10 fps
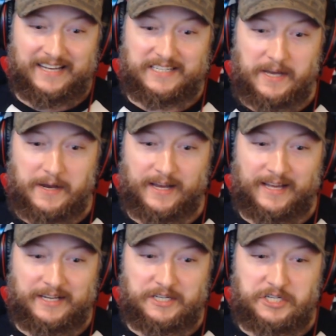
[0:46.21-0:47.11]
to
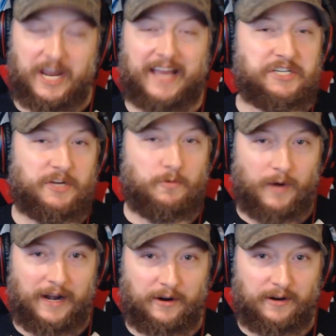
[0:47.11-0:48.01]
change it
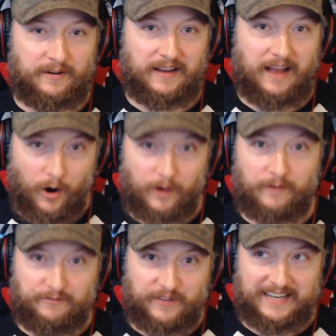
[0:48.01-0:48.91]
where
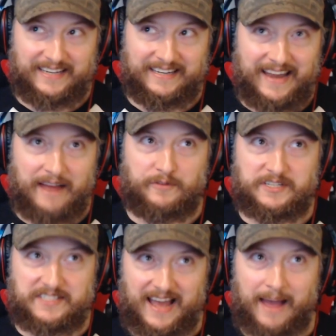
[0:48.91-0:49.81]
our Finn never
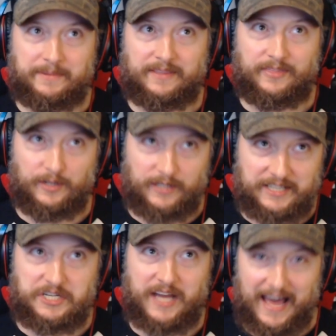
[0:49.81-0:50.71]
snapped the
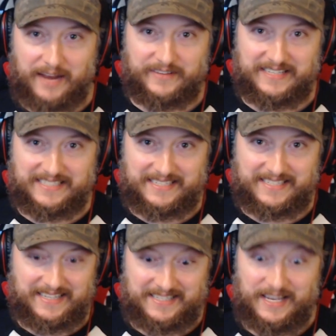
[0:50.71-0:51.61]
Lich out of
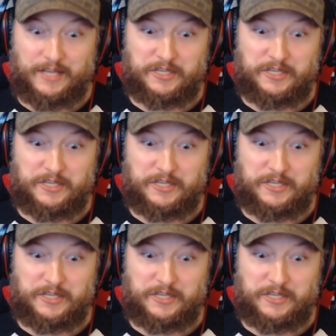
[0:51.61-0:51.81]
existence